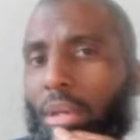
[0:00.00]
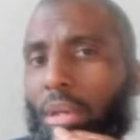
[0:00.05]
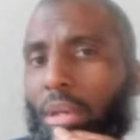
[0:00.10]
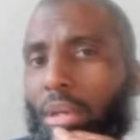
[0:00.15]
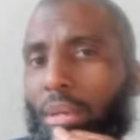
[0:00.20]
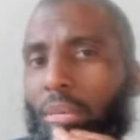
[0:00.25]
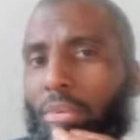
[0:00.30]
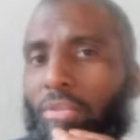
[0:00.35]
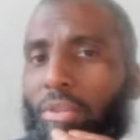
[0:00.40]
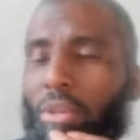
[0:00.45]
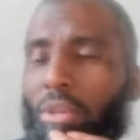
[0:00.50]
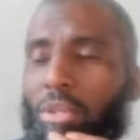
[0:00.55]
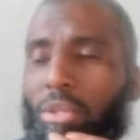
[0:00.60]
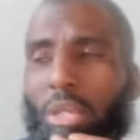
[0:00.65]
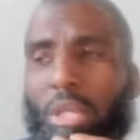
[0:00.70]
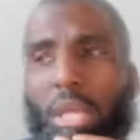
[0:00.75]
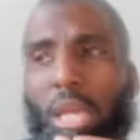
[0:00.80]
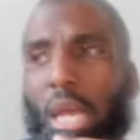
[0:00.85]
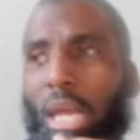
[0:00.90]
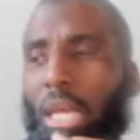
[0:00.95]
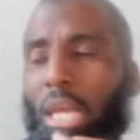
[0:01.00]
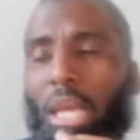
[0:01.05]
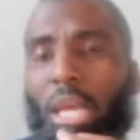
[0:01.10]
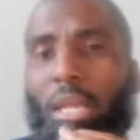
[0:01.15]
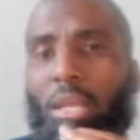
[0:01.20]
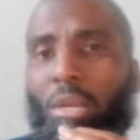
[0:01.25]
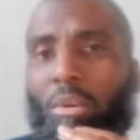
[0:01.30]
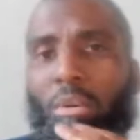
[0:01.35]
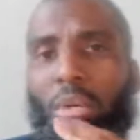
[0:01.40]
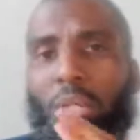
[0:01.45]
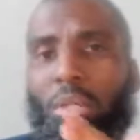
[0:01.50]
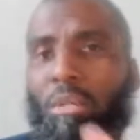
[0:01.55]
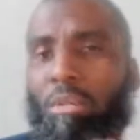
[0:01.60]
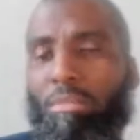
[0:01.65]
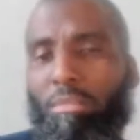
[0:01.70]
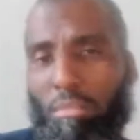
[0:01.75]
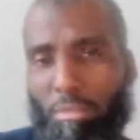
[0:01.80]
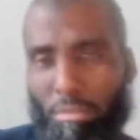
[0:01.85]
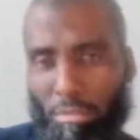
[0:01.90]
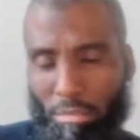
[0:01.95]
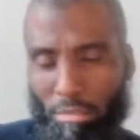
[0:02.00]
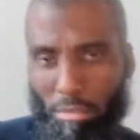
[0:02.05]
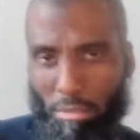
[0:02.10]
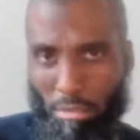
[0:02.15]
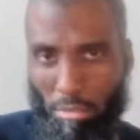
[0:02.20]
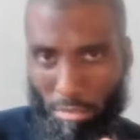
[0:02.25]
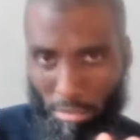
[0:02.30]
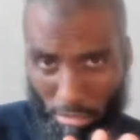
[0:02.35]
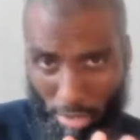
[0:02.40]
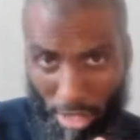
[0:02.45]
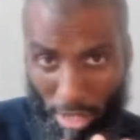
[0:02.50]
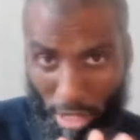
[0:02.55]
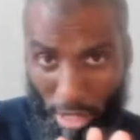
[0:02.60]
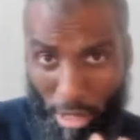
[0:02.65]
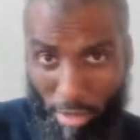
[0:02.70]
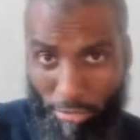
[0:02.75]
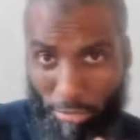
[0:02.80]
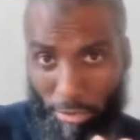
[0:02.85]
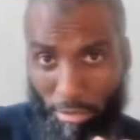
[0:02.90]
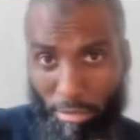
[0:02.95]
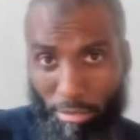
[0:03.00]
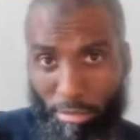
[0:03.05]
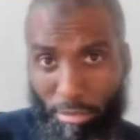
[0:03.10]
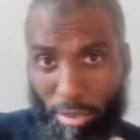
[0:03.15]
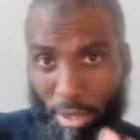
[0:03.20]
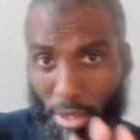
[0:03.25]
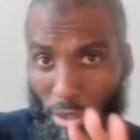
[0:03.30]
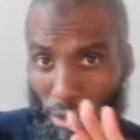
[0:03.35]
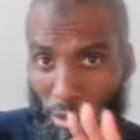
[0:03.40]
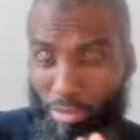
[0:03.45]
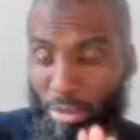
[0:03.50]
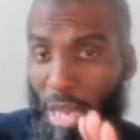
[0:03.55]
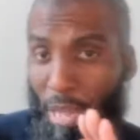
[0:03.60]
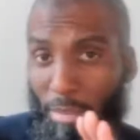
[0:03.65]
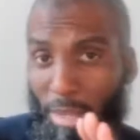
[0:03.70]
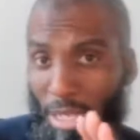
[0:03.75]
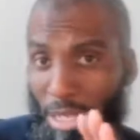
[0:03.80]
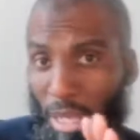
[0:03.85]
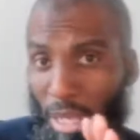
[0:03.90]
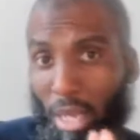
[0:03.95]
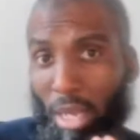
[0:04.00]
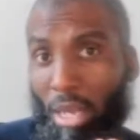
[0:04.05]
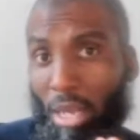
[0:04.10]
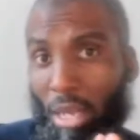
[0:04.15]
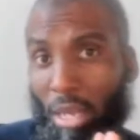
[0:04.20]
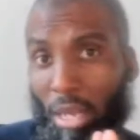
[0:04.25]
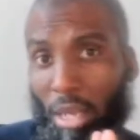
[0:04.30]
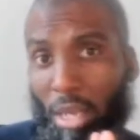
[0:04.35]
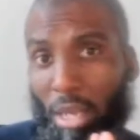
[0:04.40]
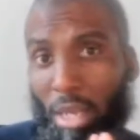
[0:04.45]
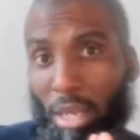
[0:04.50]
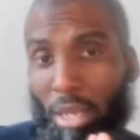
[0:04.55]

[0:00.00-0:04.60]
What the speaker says: Before you say, no, I can't do it, be careful, because you probably can.